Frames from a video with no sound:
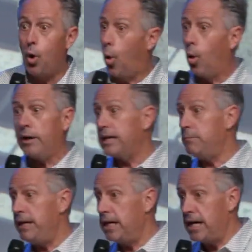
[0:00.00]
or it
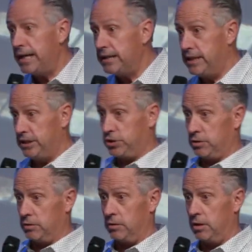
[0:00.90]
can be unintentional